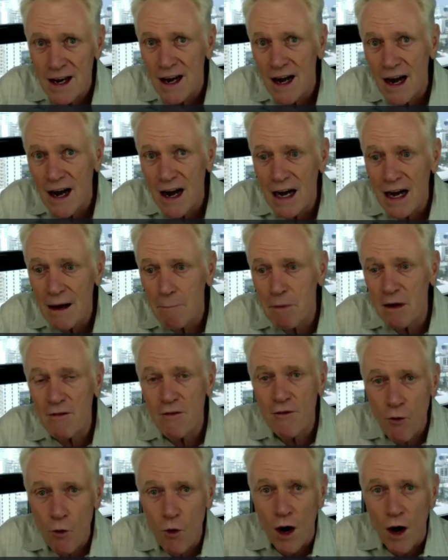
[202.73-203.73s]
uh,
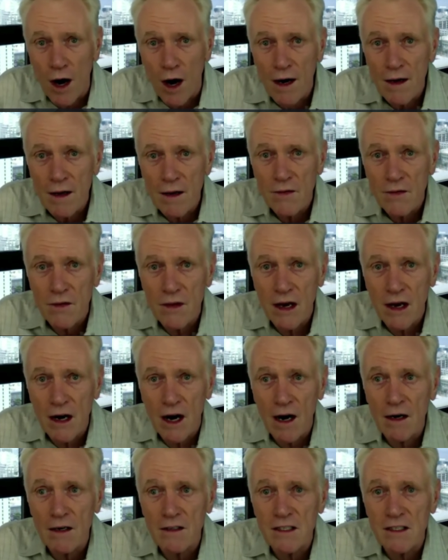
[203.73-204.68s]
before their